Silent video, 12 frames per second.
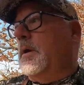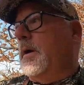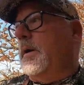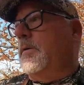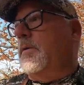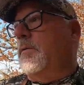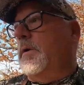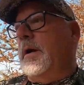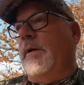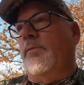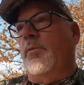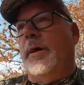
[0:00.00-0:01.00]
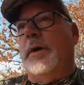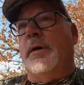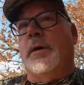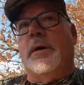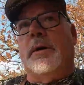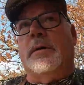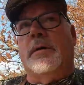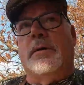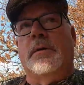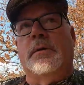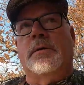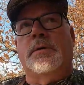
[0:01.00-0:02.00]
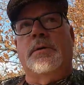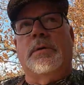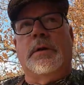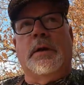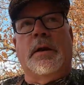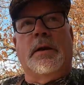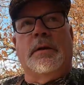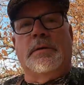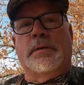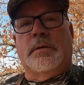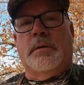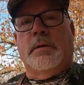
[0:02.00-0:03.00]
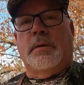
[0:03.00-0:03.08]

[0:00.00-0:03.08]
I don't have a way to cut shooting lanes